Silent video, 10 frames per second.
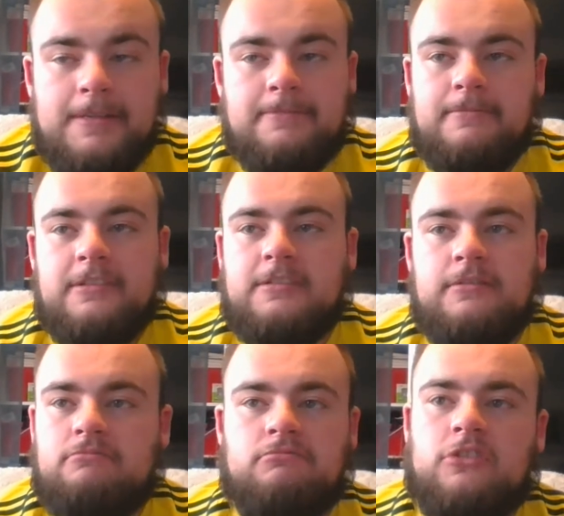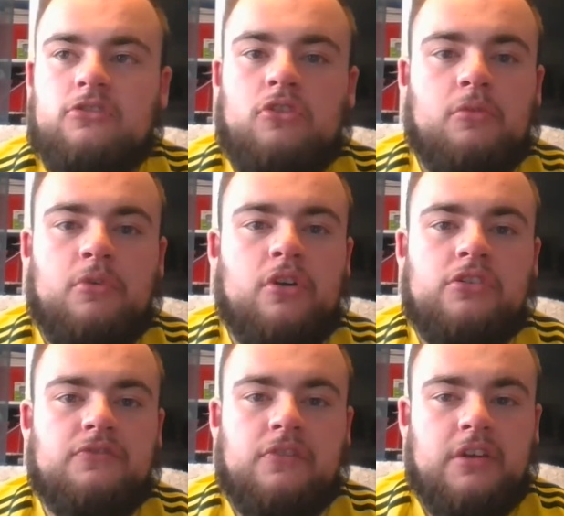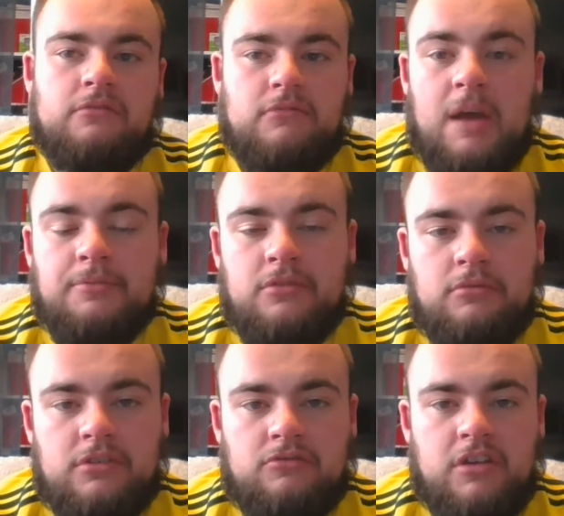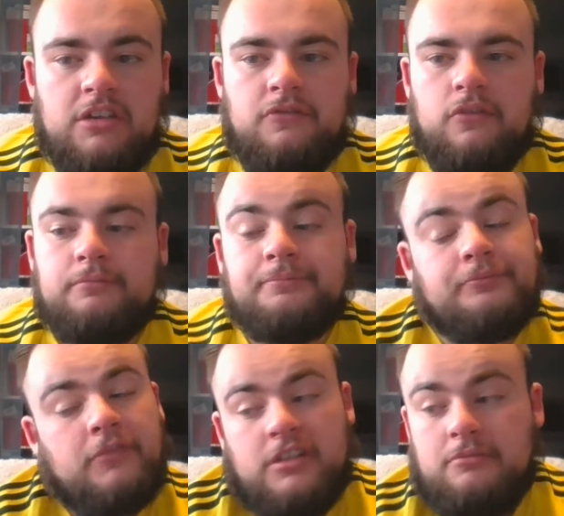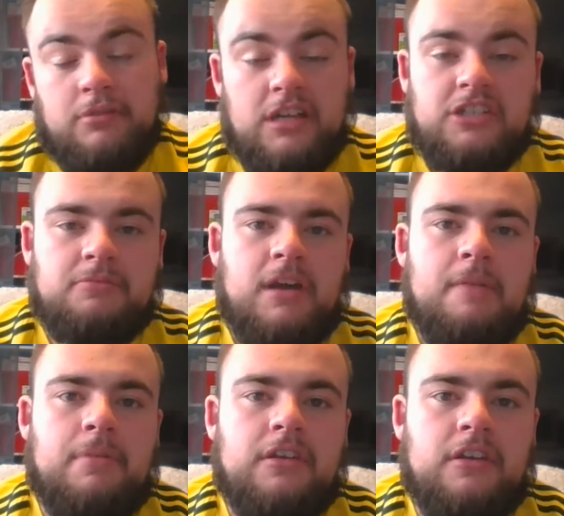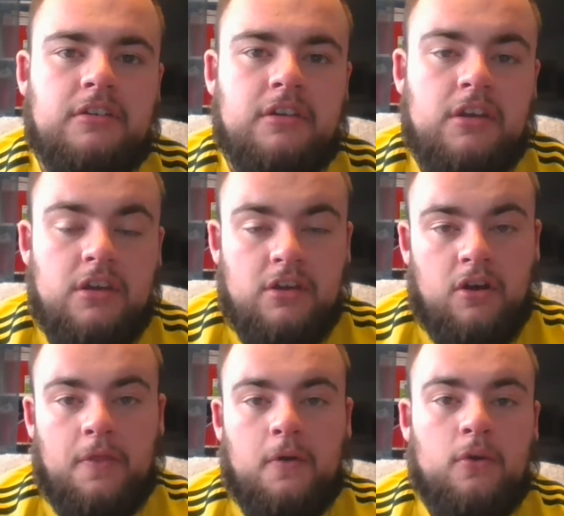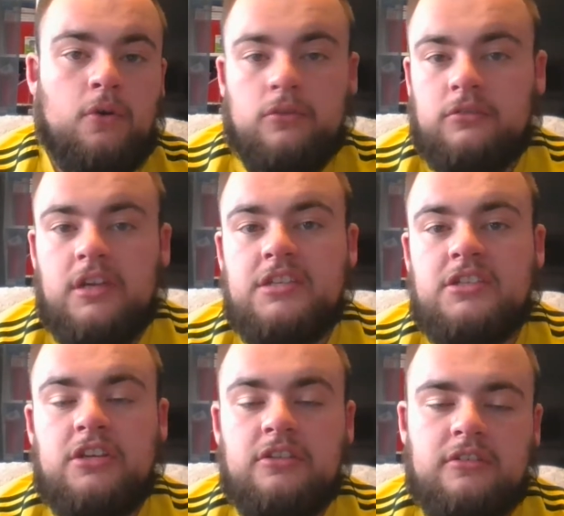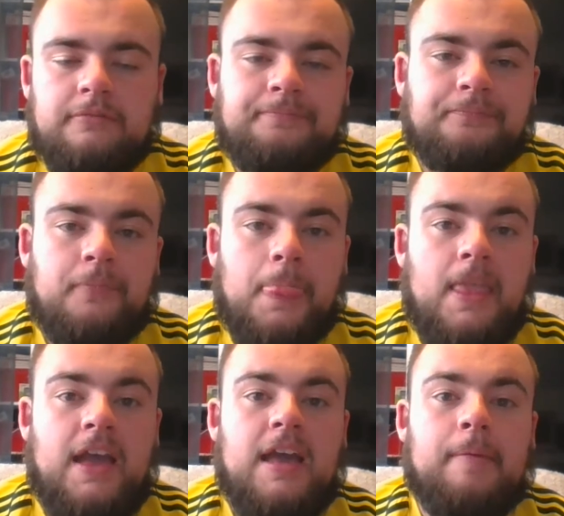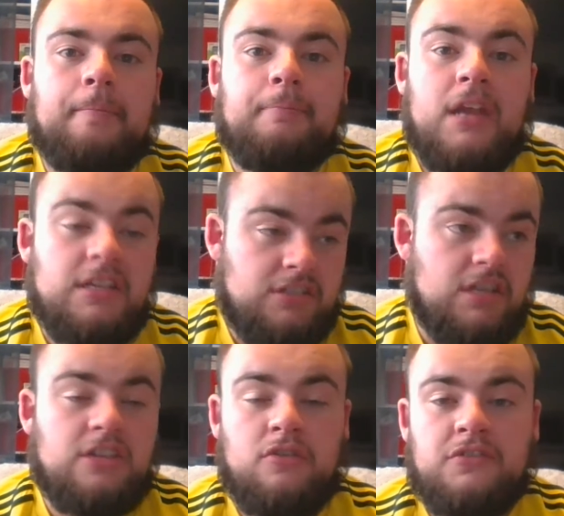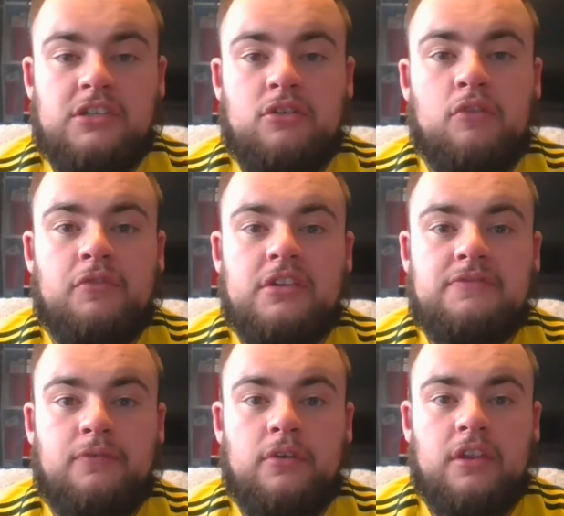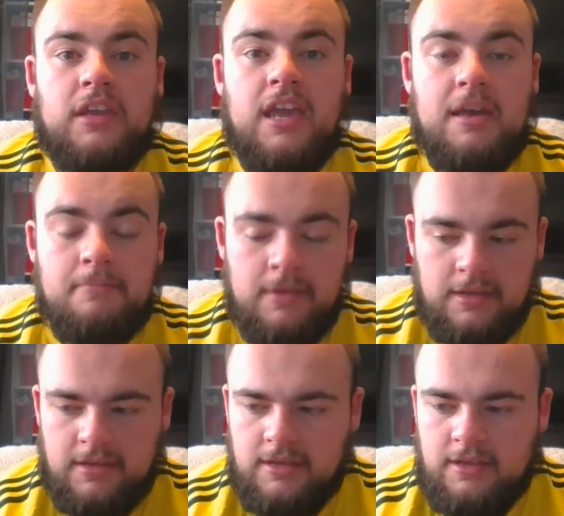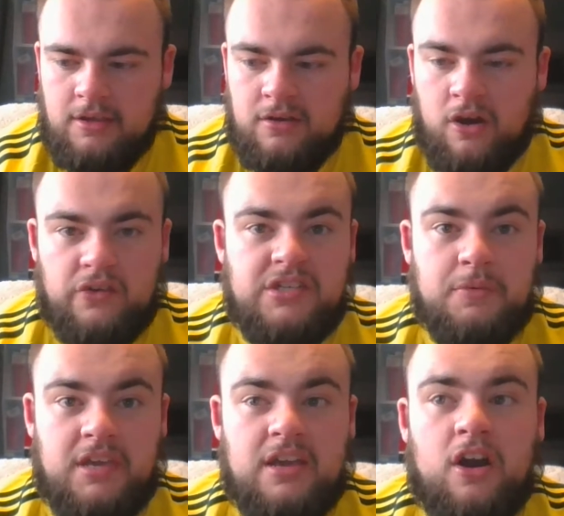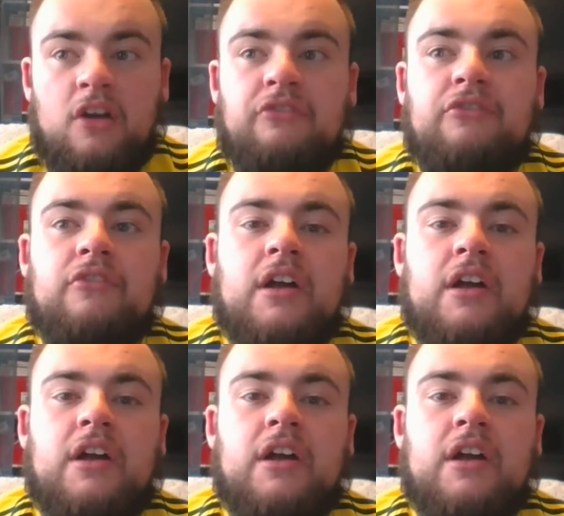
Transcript: There's no words for it. Absolutely disgraceful. But that's just my opinion on the whole incident. But let's obviously go from the front of the game. Obviously we kick off.